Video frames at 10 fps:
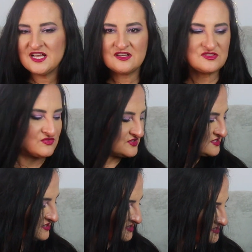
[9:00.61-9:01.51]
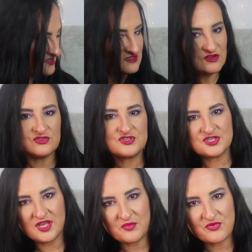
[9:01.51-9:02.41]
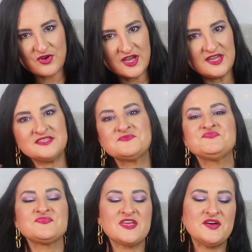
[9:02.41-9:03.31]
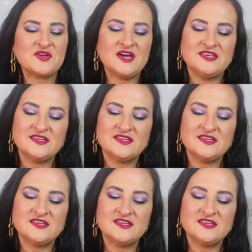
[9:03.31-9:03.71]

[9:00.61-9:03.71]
because obviously these are not cheap, right? Okay,